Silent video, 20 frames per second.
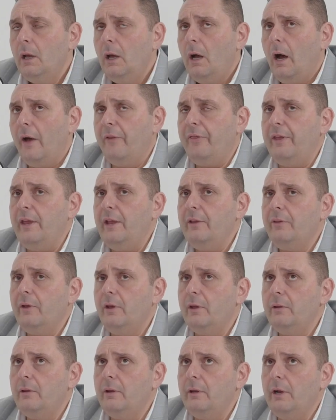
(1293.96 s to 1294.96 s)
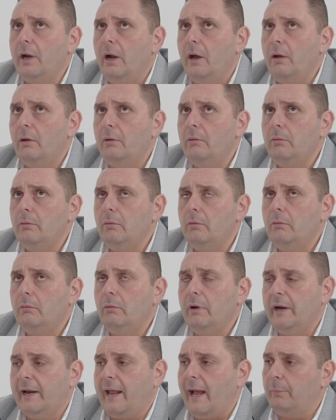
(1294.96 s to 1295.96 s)
I think that, you know,
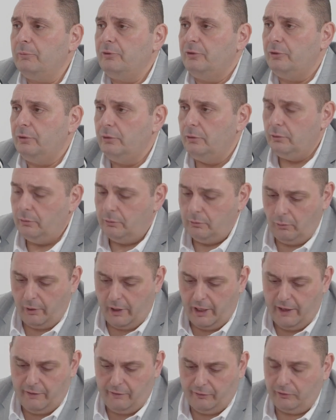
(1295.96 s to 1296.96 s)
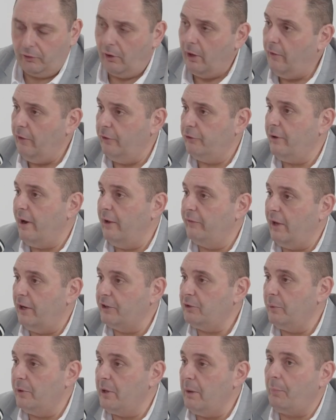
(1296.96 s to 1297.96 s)
when it comes to either side of the
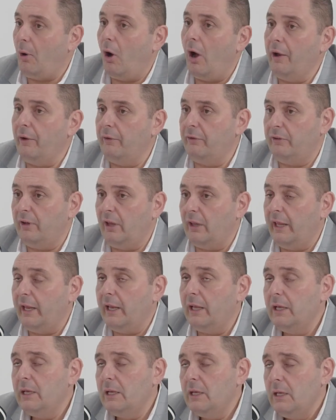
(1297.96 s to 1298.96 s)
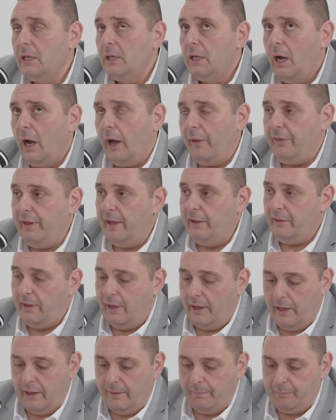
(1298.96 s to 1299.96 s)
transaction, whether you're buying or selling, I think
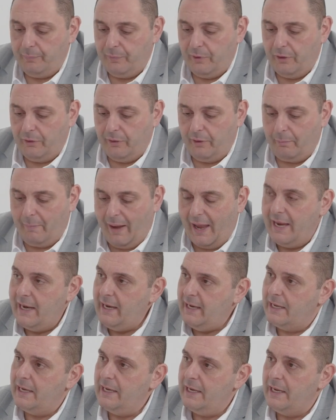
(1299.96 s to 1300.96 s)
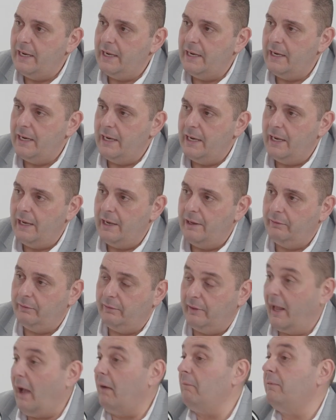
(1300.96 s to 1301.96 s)
that the main key is
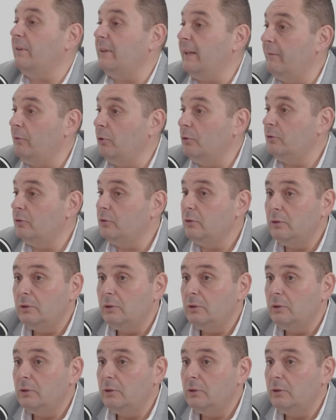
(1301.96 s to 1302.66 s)
the comfort levels.